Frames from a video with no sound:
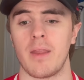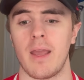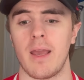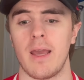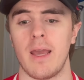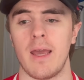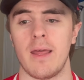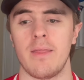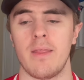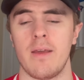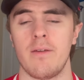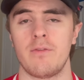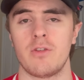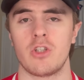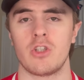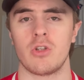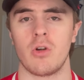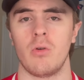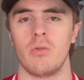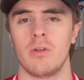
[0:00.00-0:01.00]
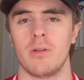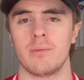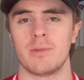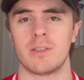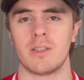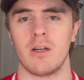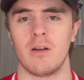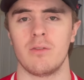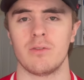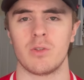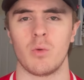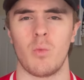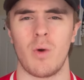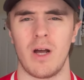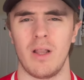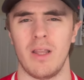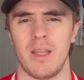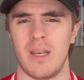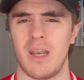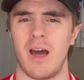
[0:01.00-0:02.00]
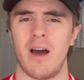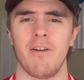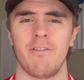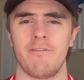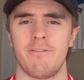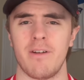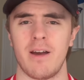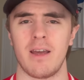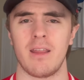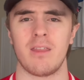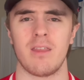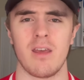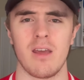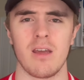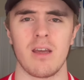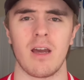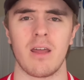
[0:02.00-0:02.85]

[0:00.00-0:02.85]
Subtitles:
And they've shown themselves well enough, I think.